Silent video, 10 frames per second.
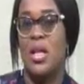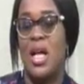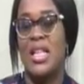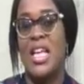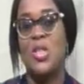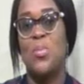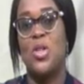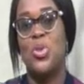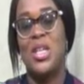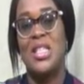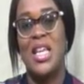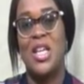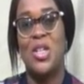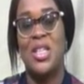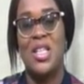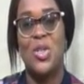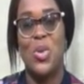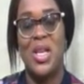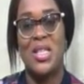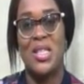And that's much we can take on this
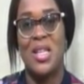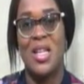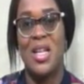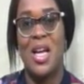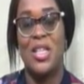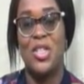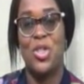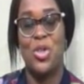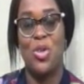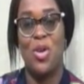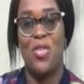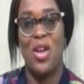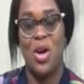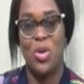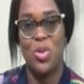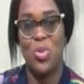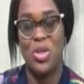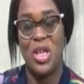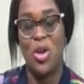week's edition of Healthwatch.